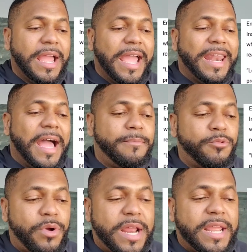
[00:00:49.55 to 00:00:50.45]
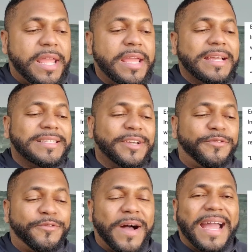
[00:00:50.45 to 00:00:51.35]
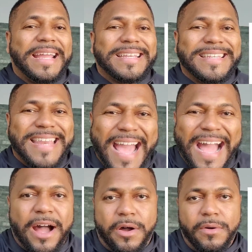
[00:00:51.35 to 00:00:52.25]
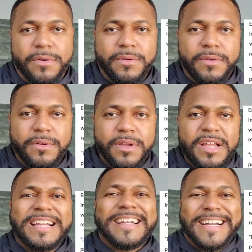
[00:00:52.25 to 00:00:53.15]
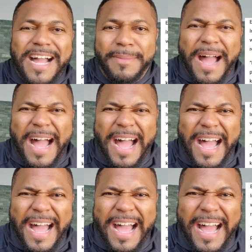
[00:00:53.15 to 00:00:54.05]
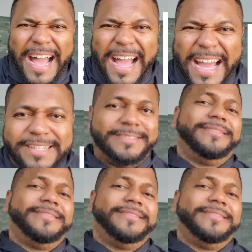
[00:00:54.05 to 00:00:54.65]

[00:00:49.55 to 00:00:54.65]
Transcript: and I'm ready to fight now. Come on!